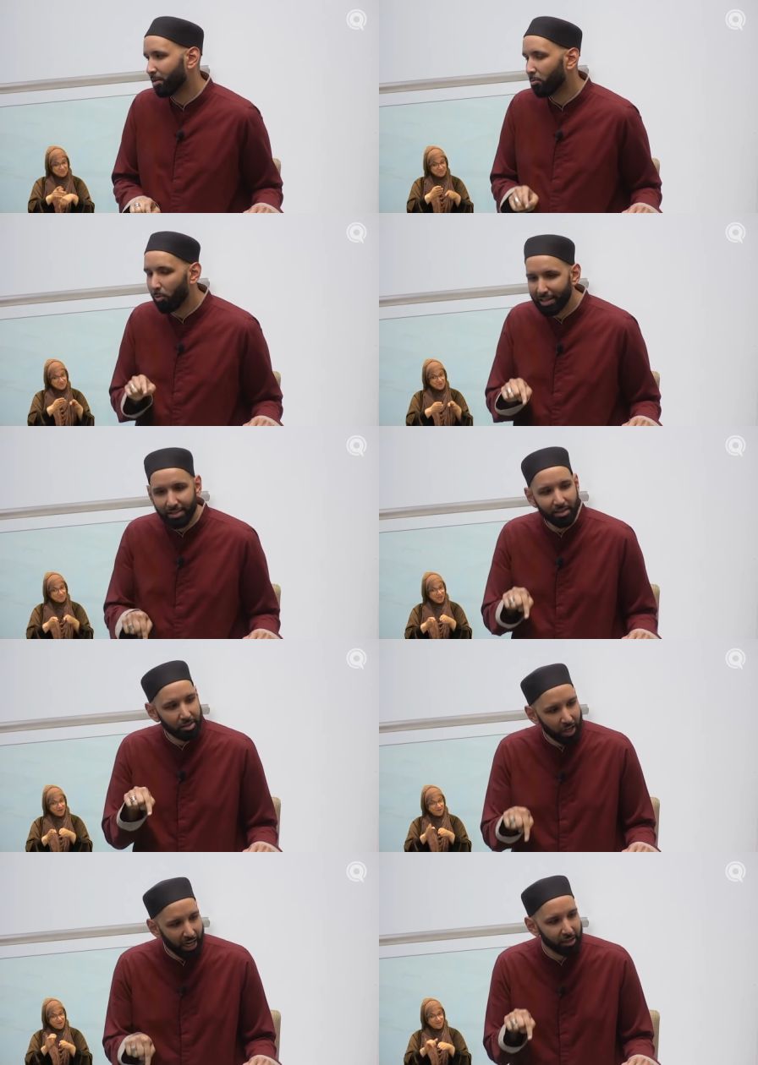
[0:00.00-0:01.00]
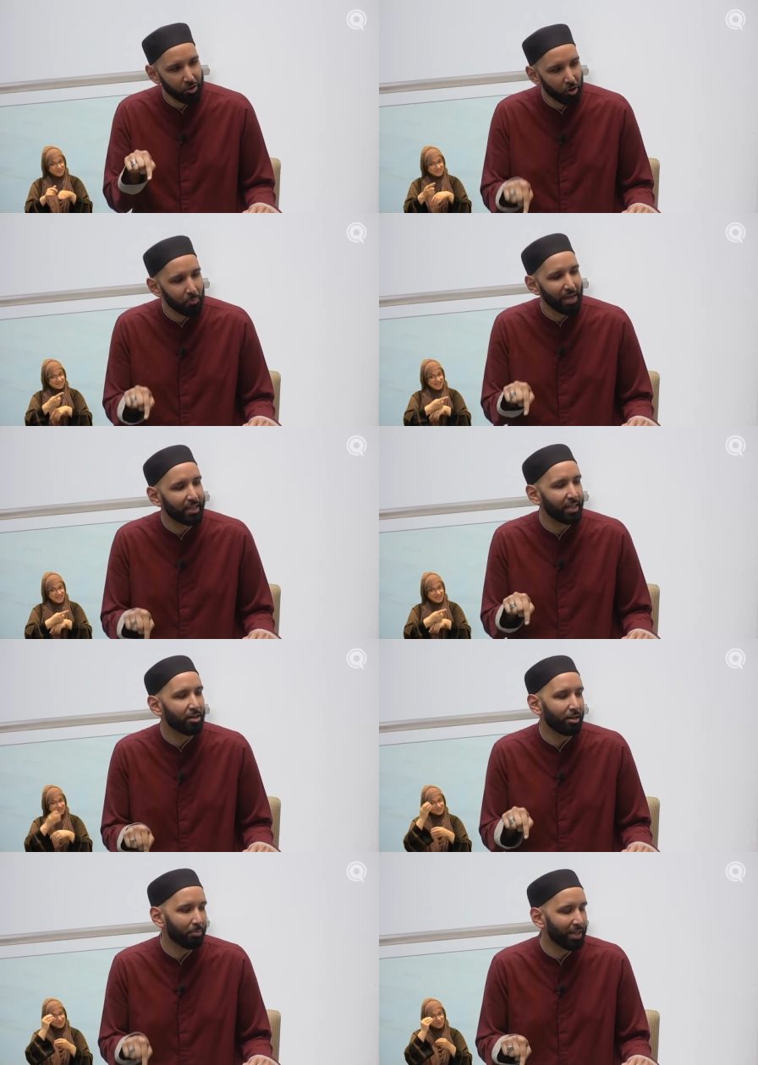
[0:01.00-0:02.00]
What's the change you're making
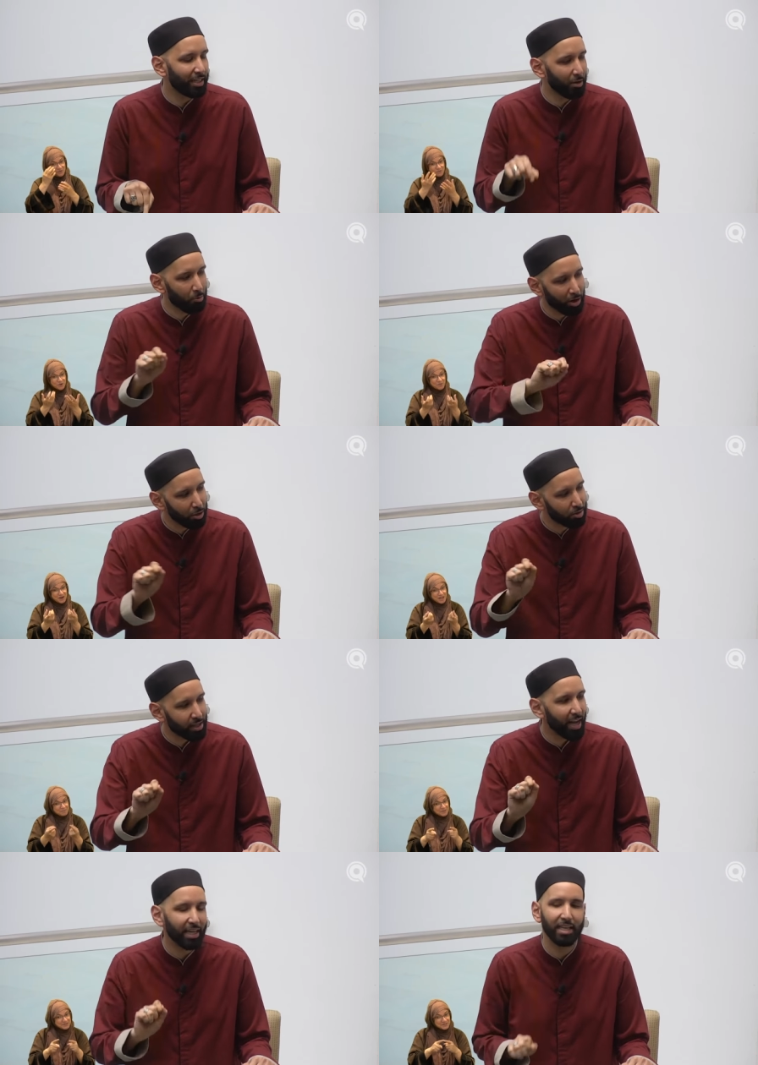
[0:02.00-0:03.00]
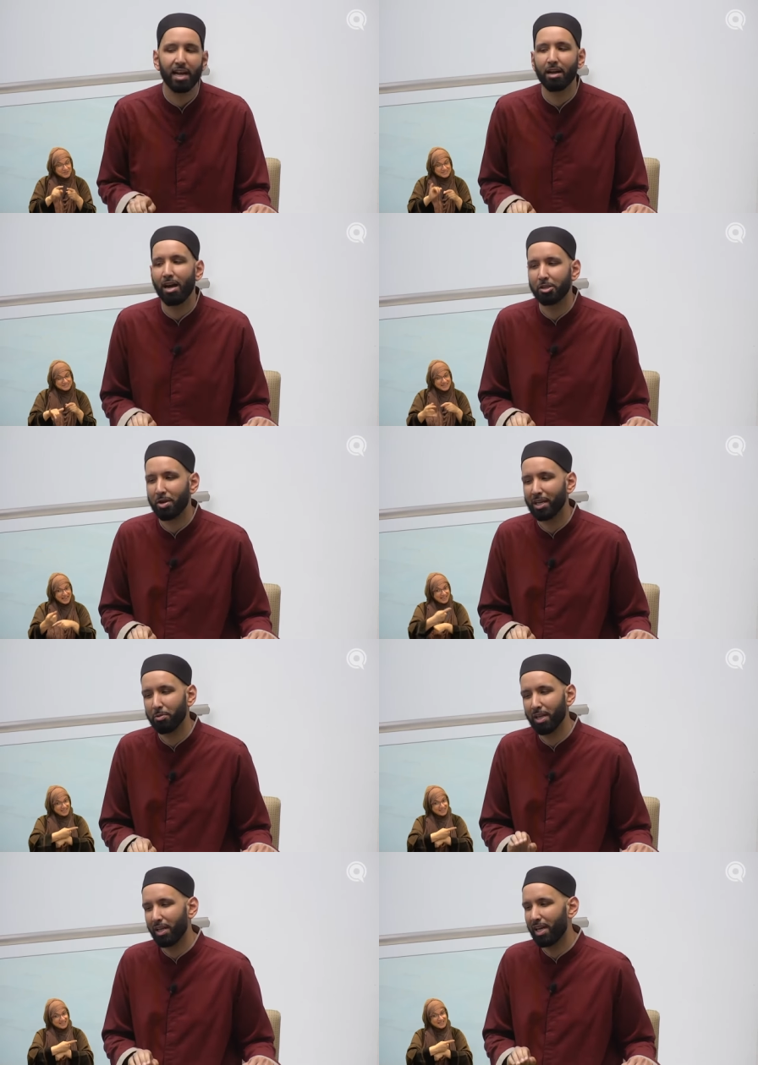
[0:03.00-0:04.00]
on Monday? What are you signing that contract
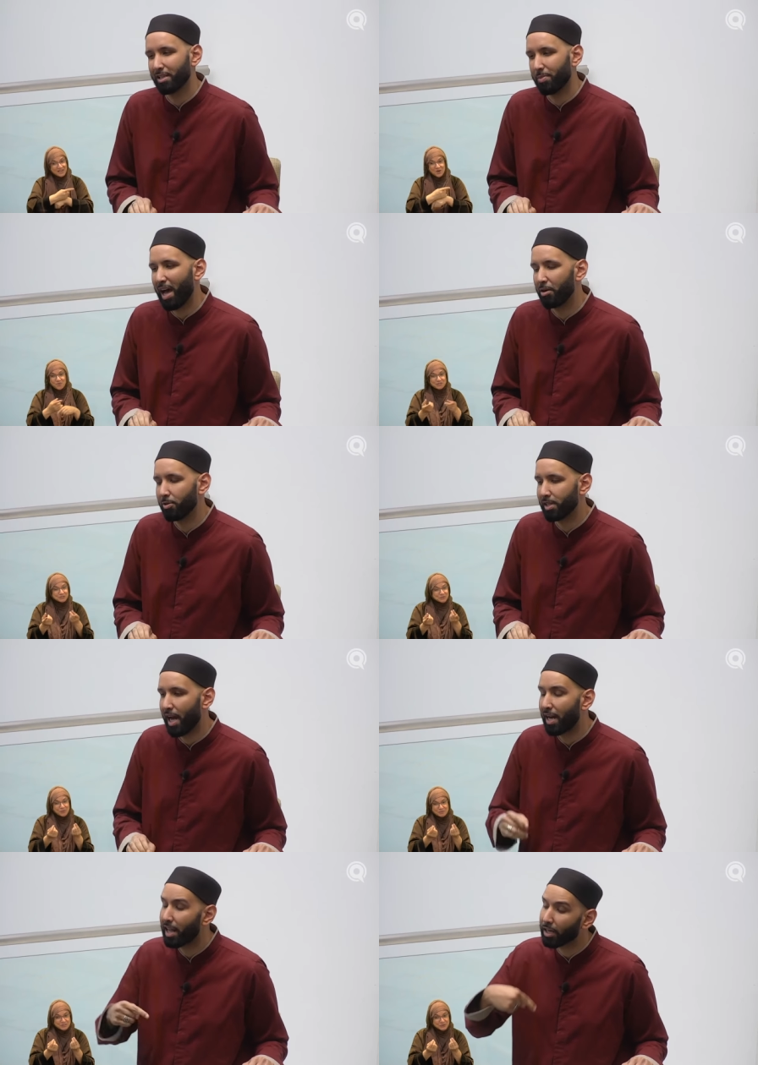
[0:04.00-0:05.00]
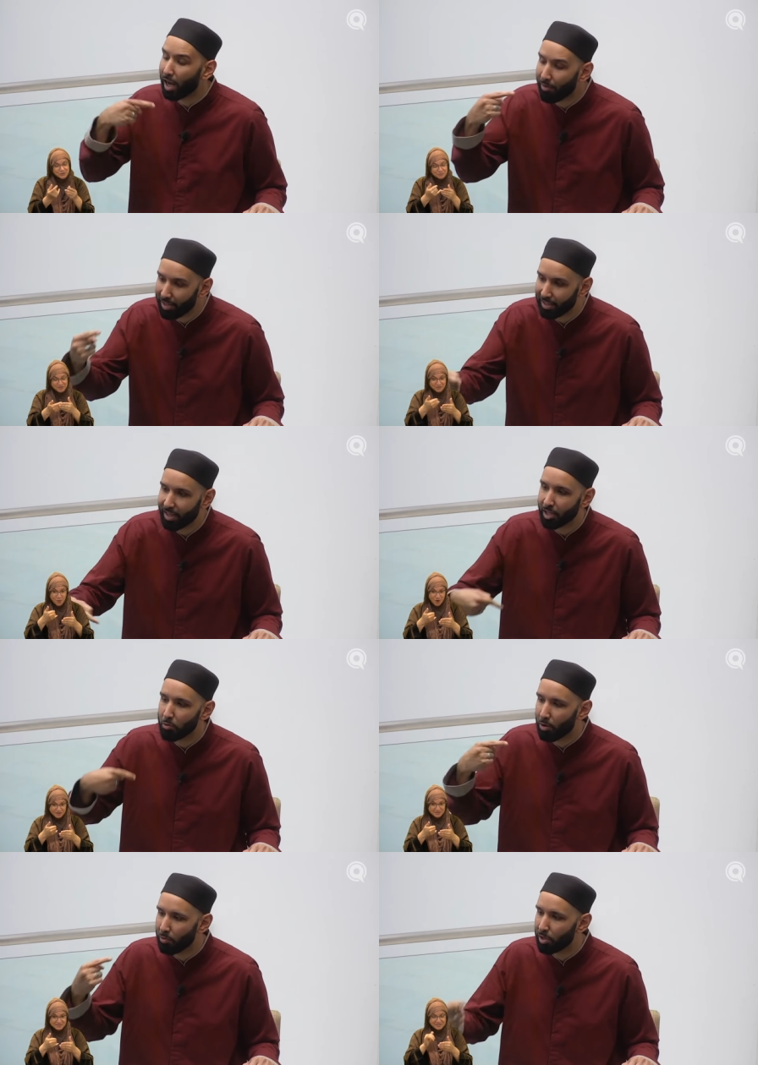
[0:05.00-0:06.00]
with Allah subhanahu wa ta'ala, that covenant that you
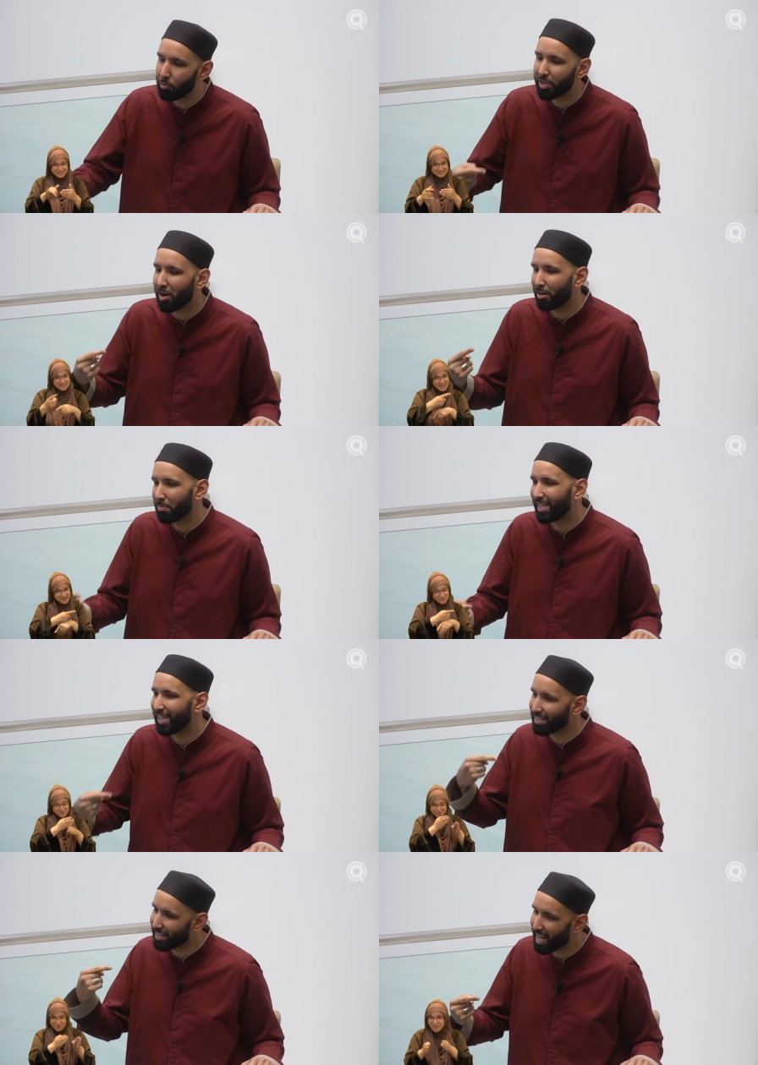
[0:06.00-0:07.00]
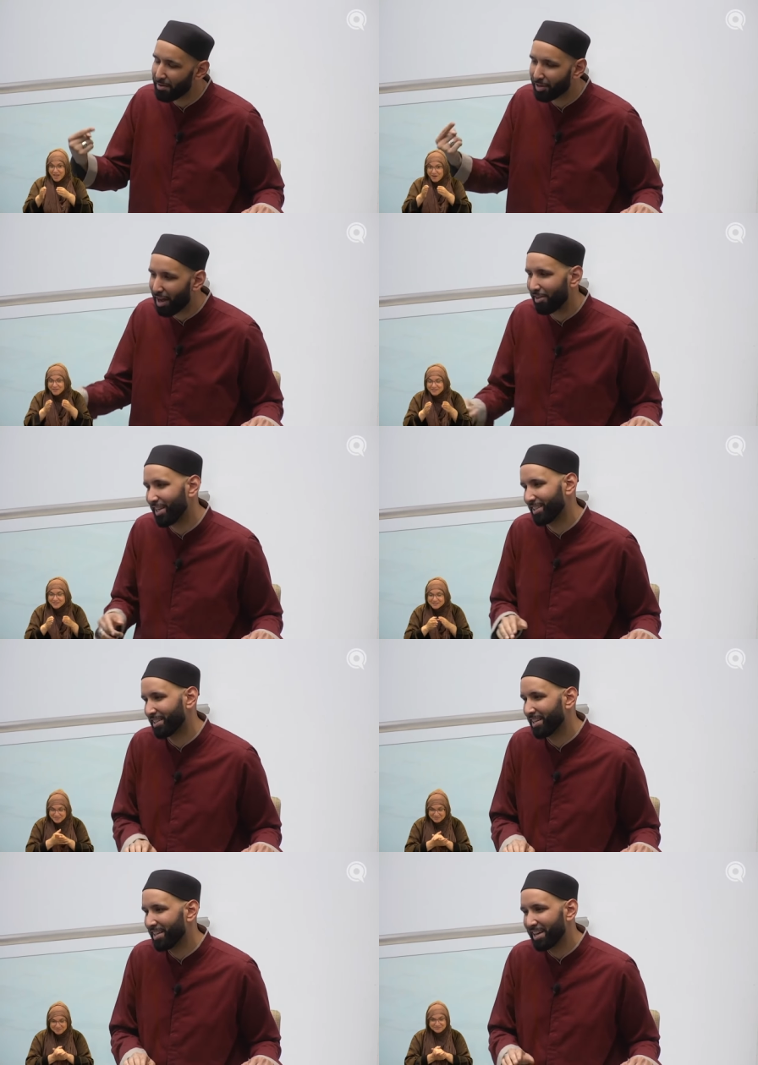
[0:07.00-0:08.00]
are renewing on Monday? It's a day of covenant,
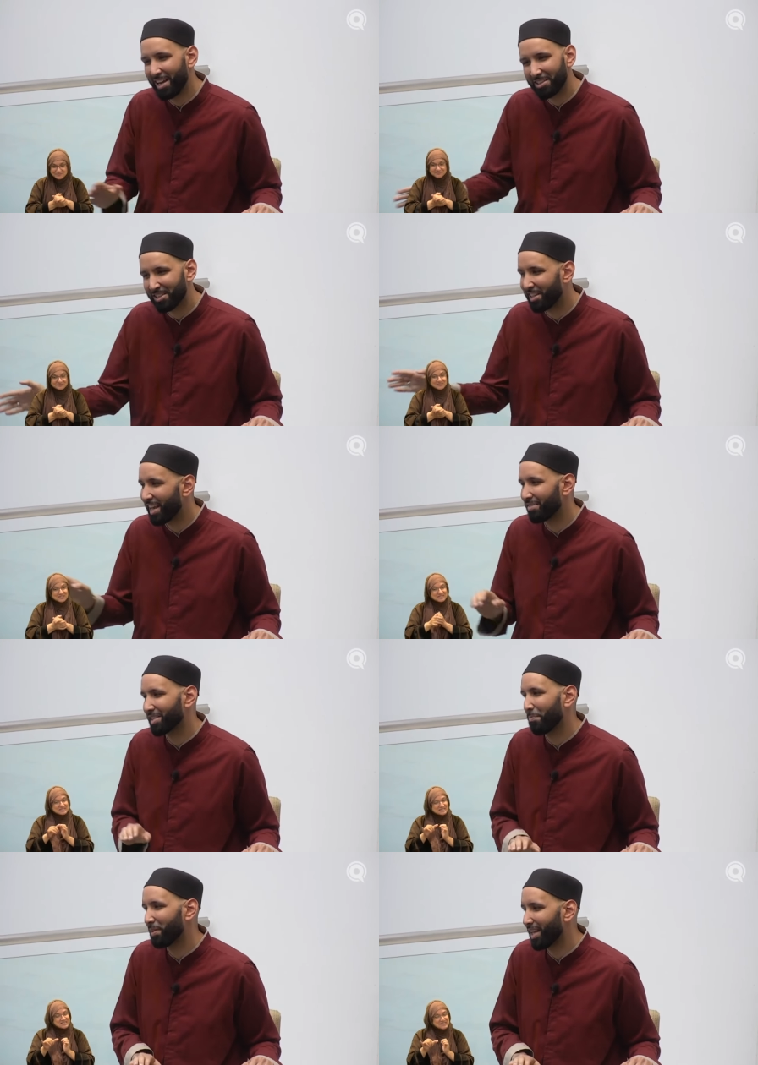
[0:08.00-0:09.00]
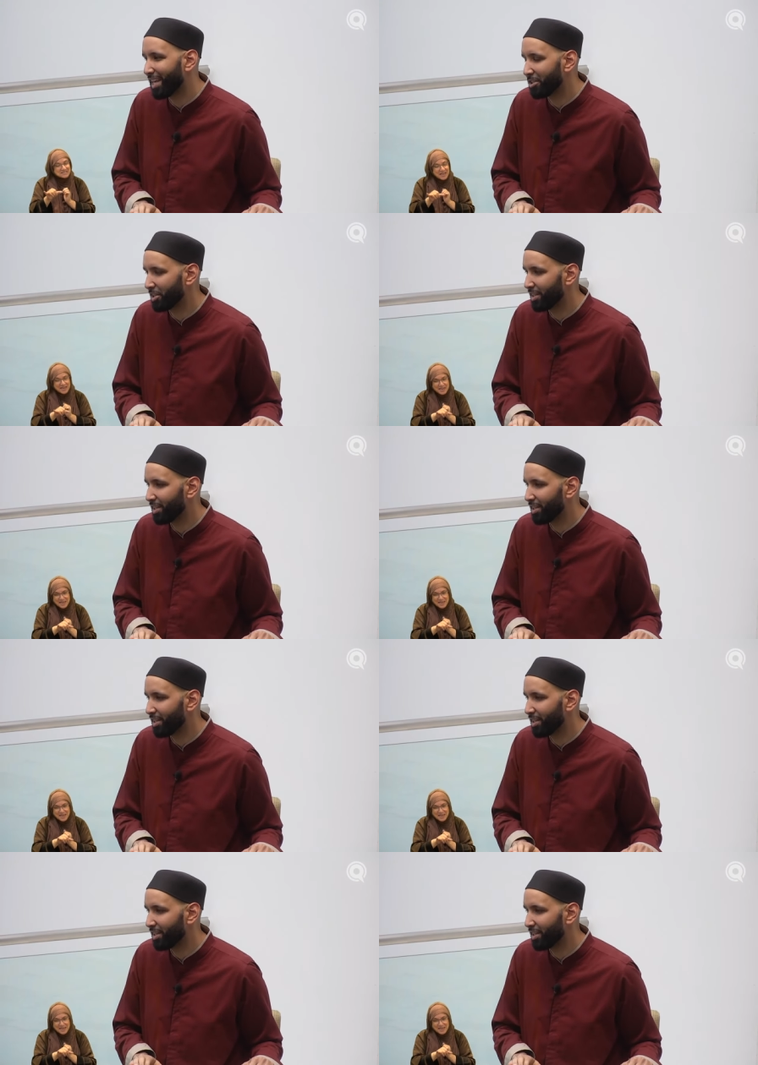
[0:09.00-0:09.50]
not just a day of supplication.